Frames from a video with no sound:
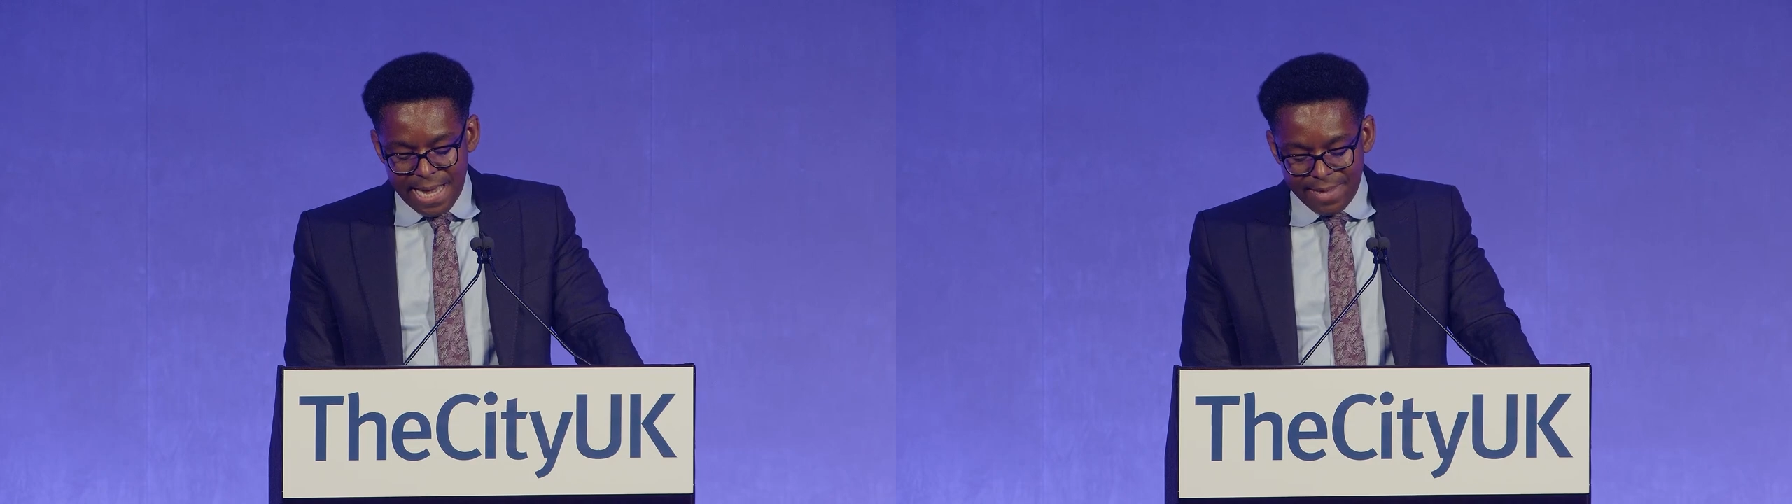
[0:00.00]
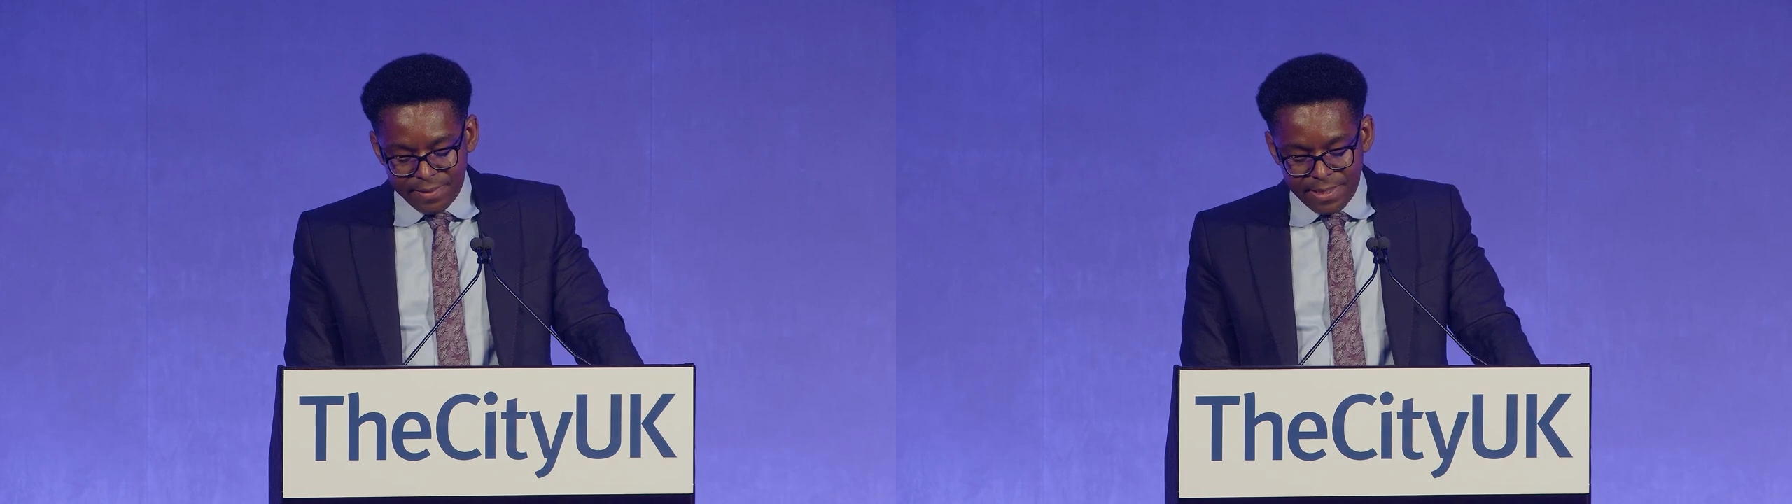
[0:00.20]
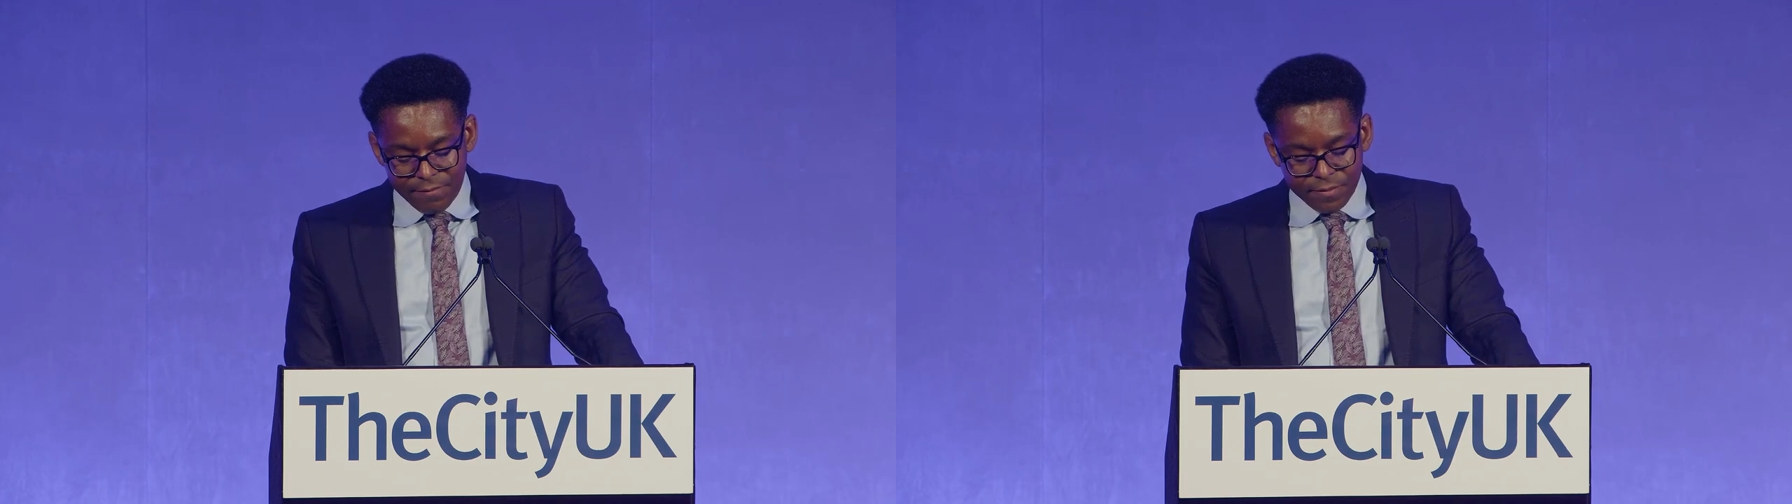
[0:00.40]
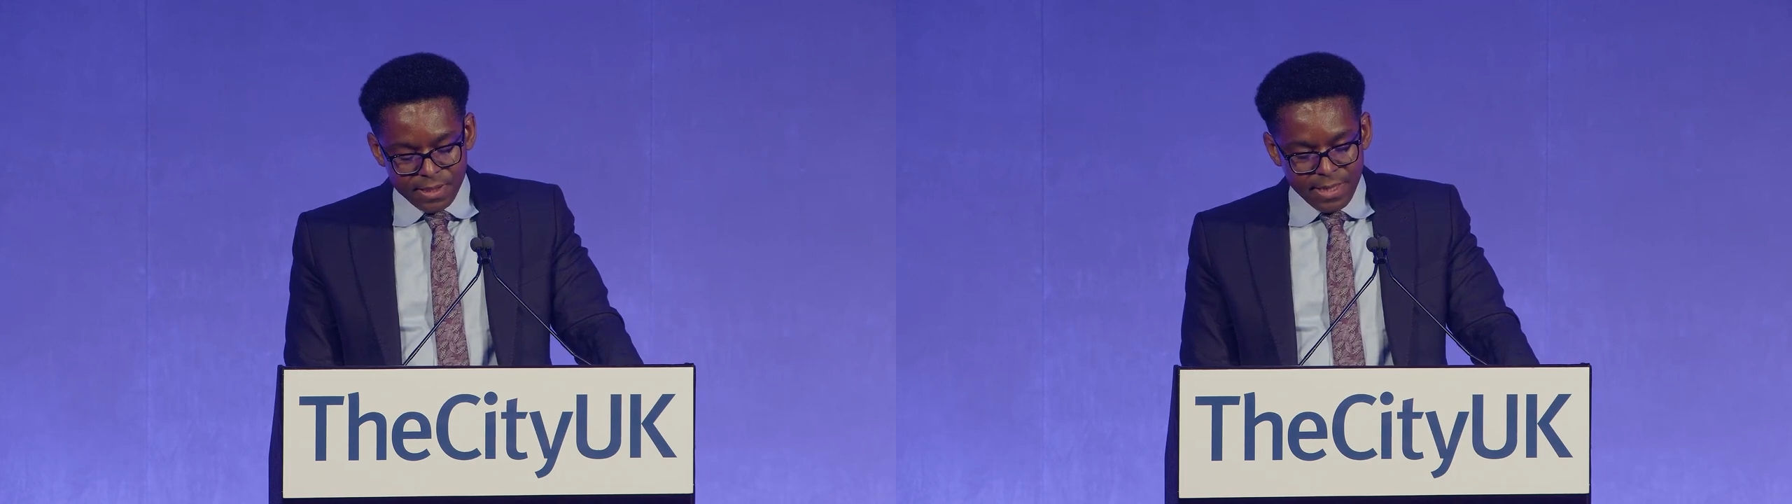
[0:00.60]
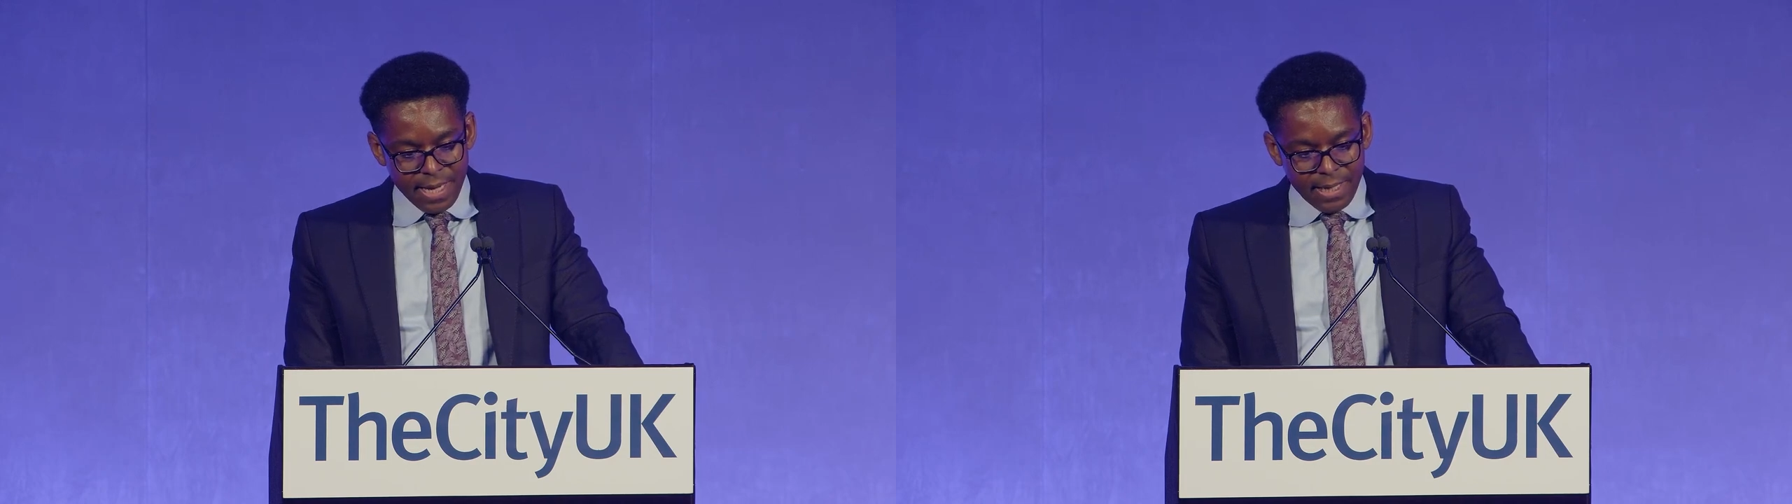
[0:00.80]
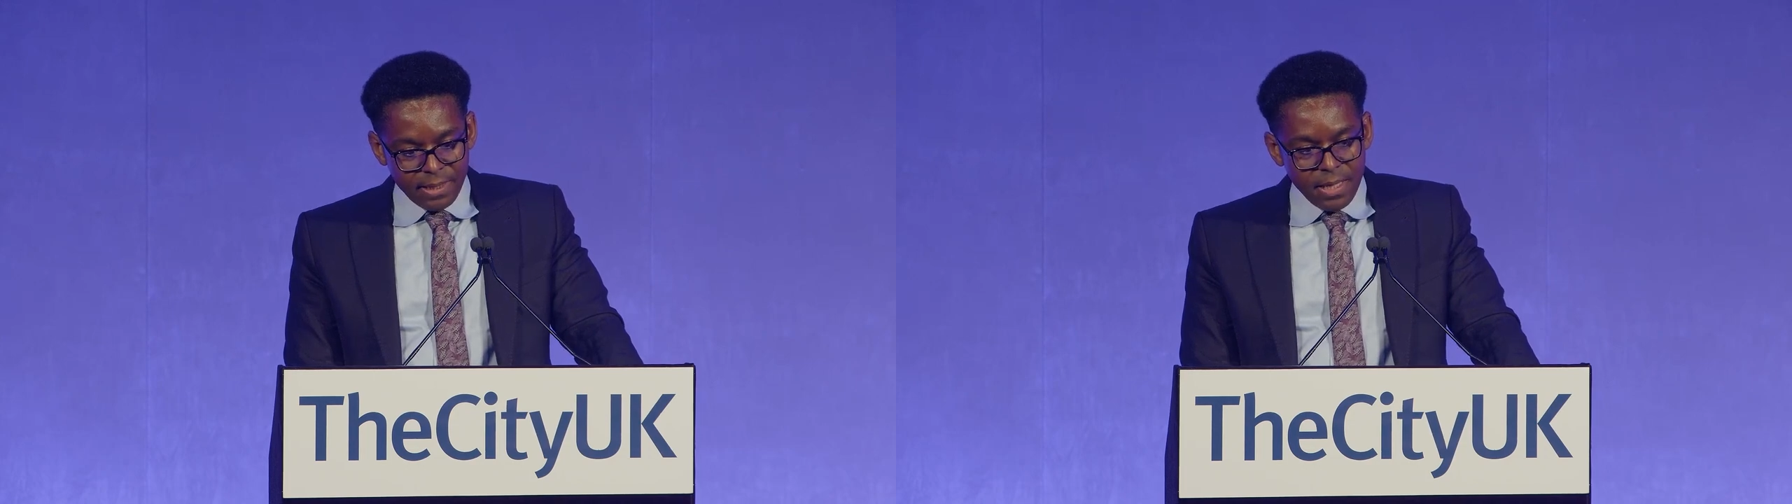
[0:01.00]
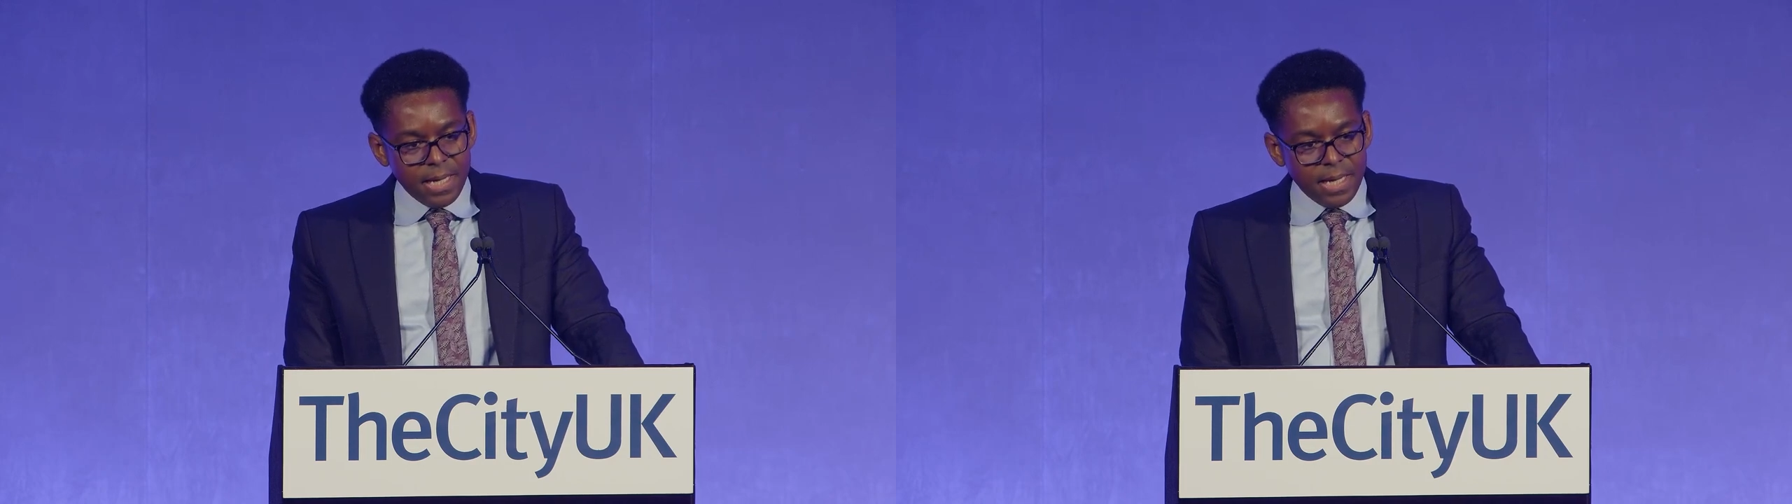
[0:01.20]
at the FCA